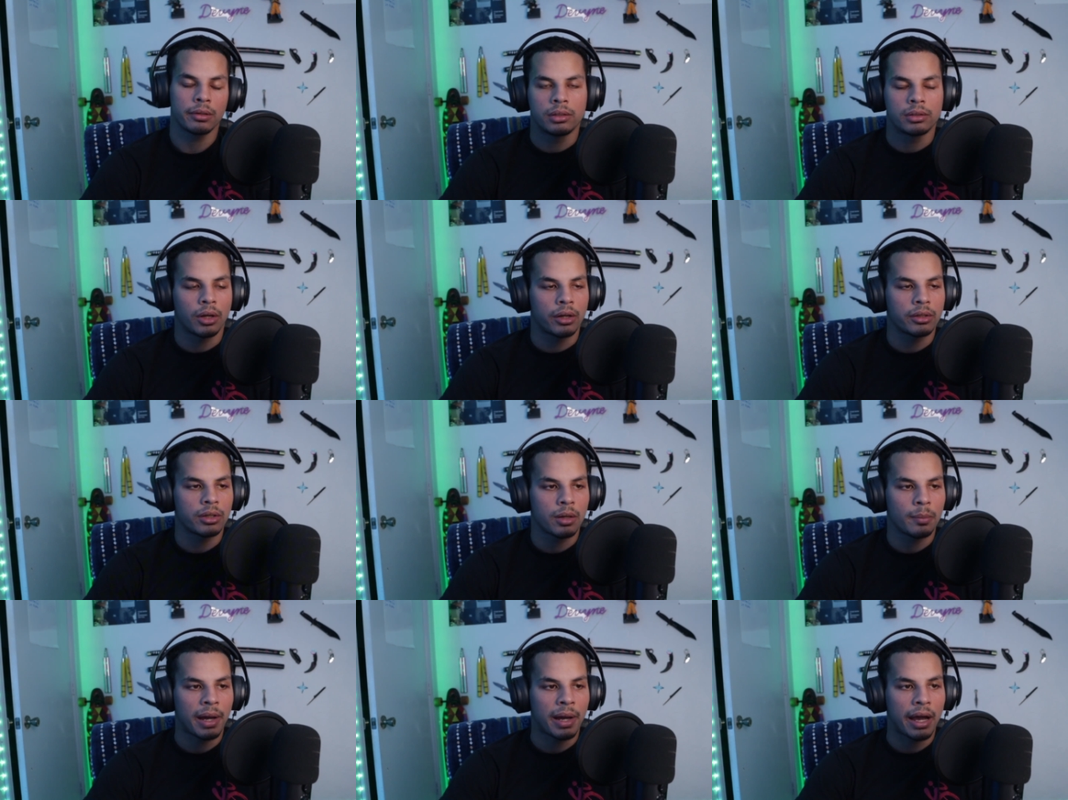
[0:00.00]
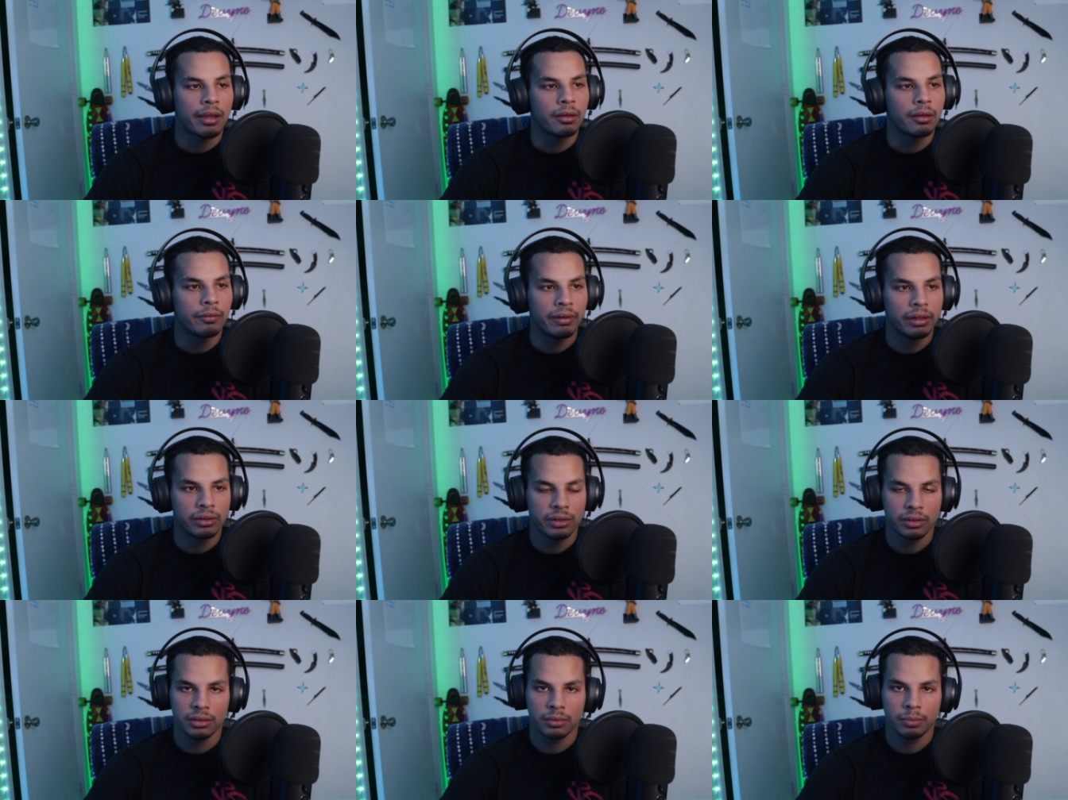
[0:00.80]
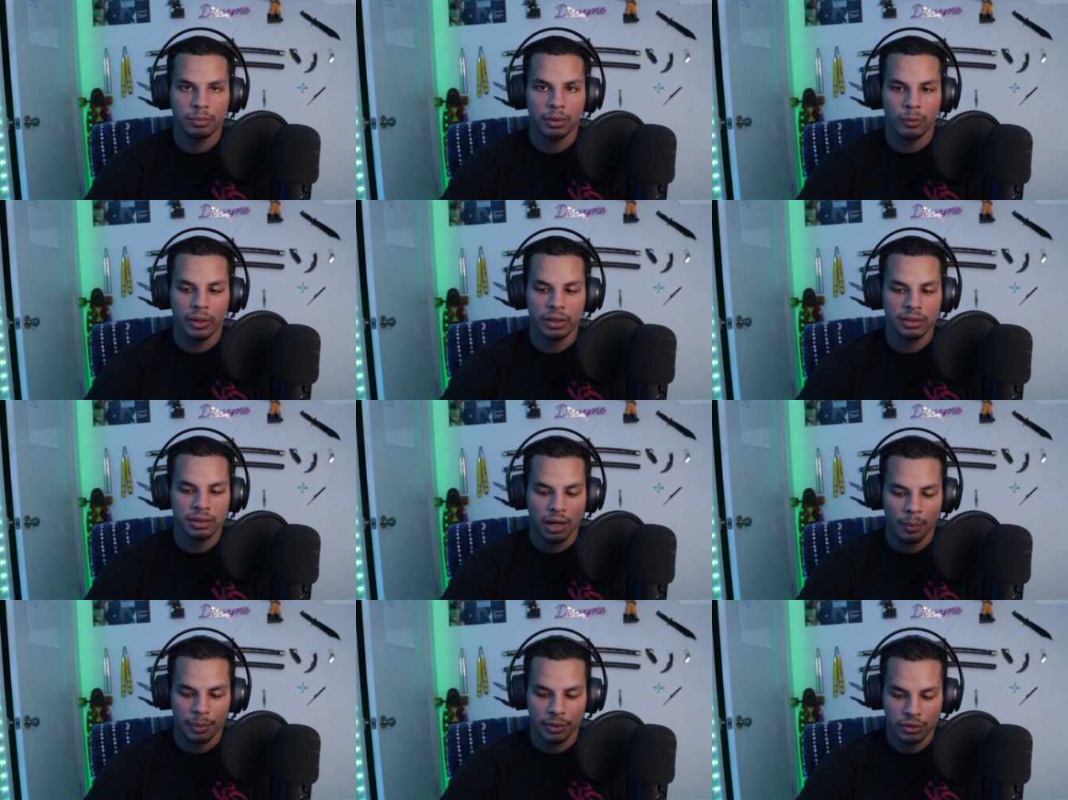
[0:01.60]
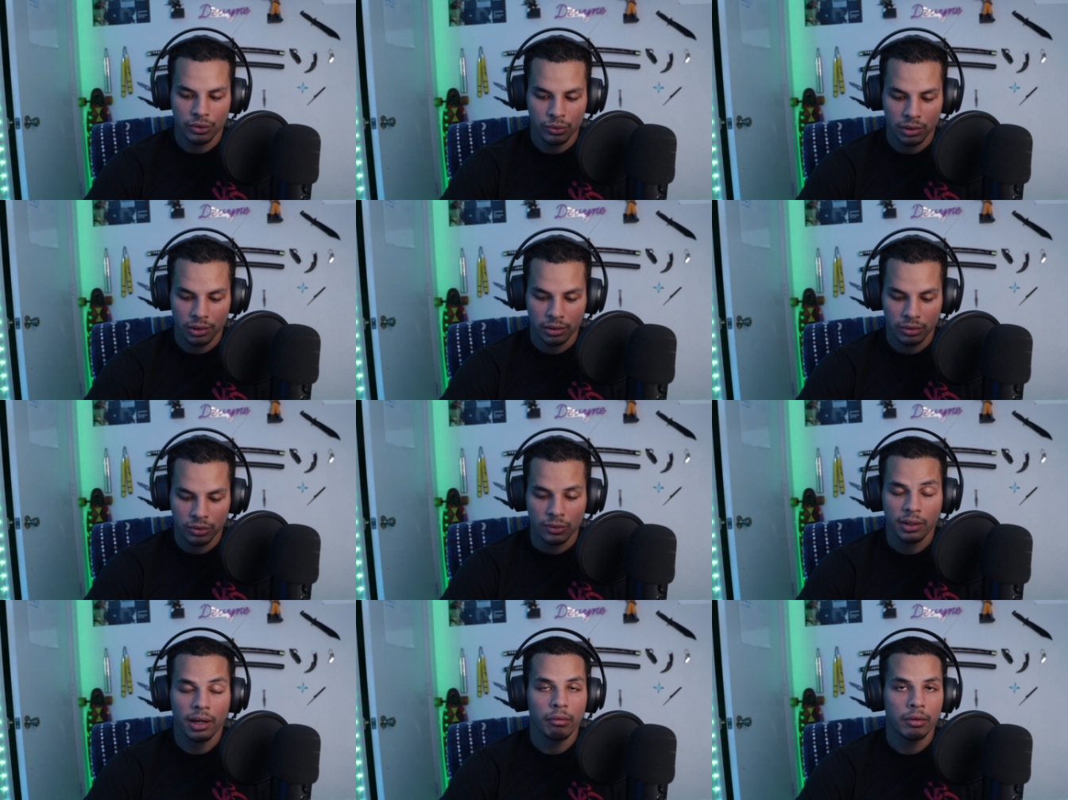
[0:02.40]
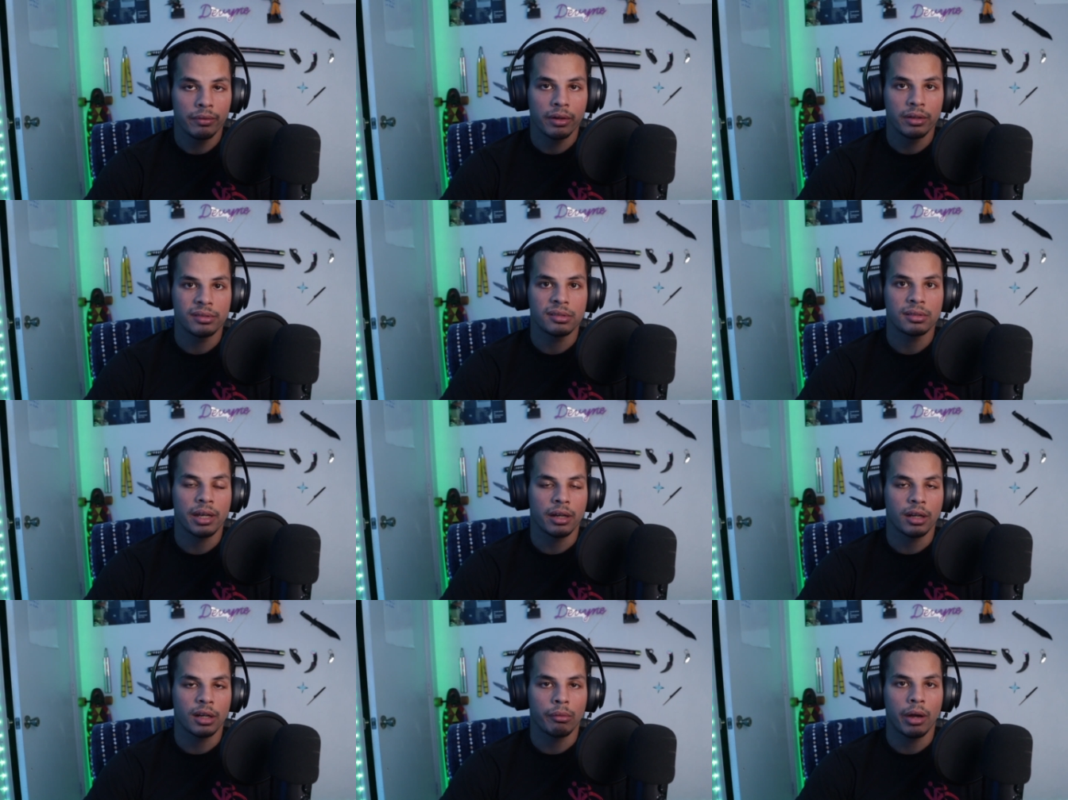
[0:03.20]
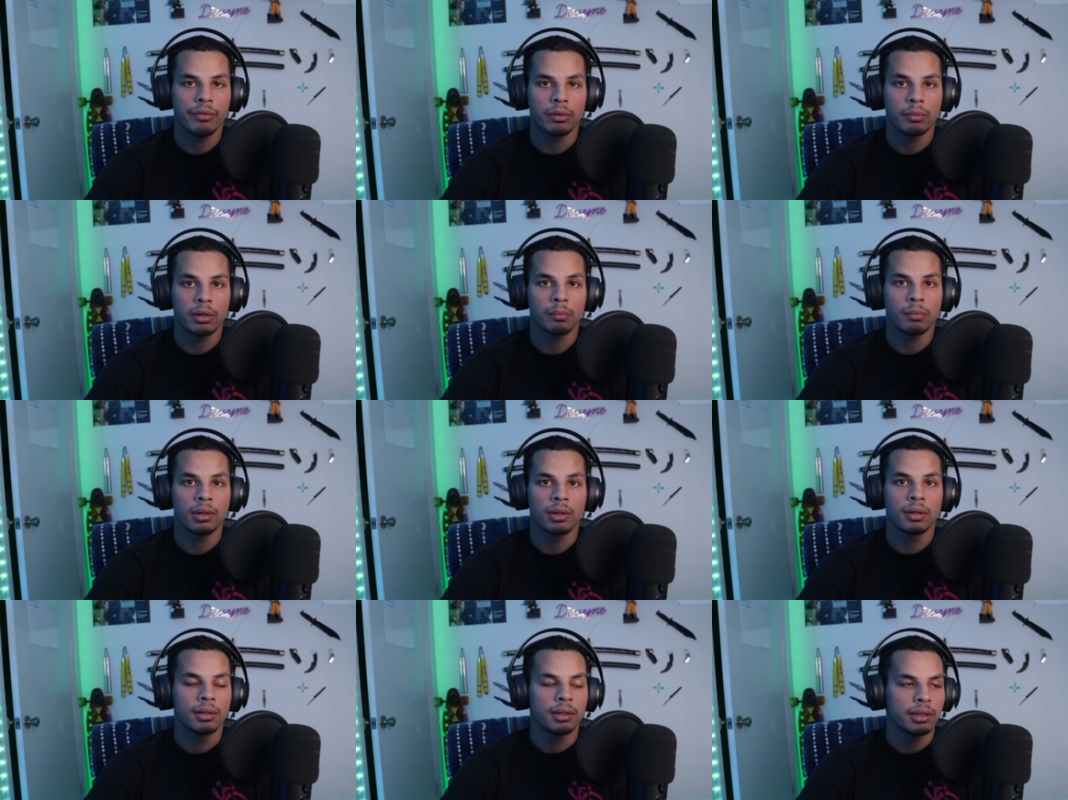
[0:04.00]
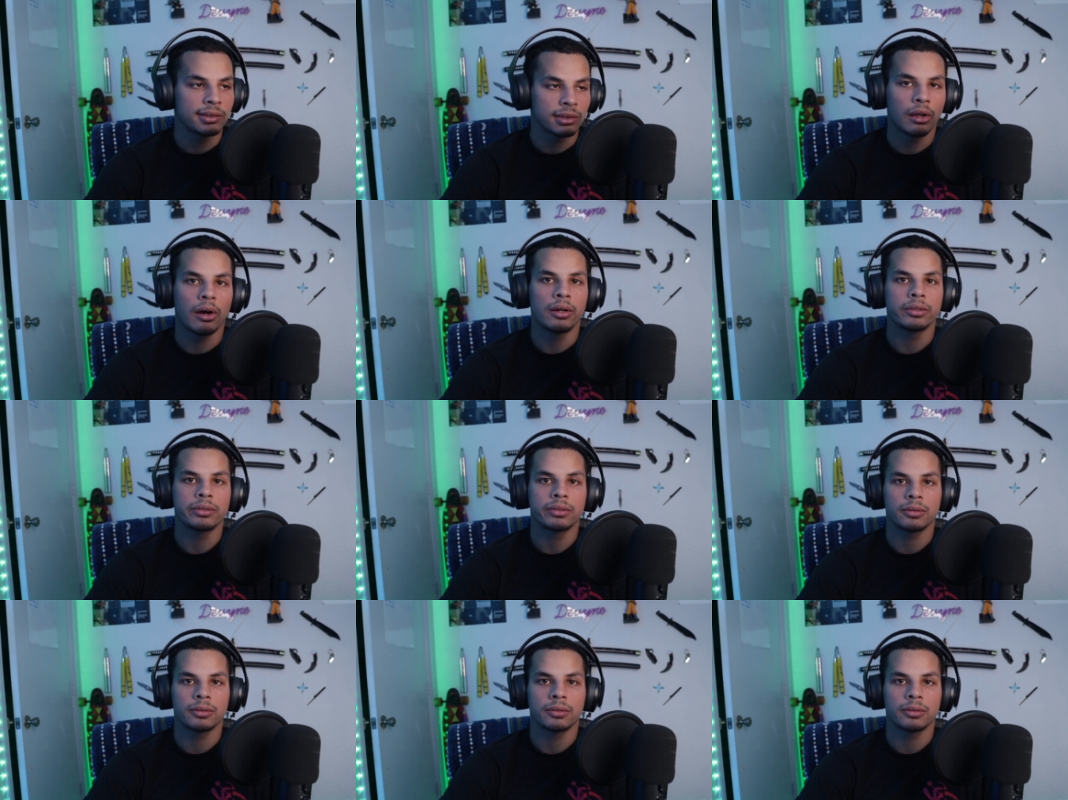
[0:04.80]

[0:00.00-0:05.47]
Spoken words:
He starts on a path of vengeance, but once his opportunity to get revenge is taken away from him, he's lost,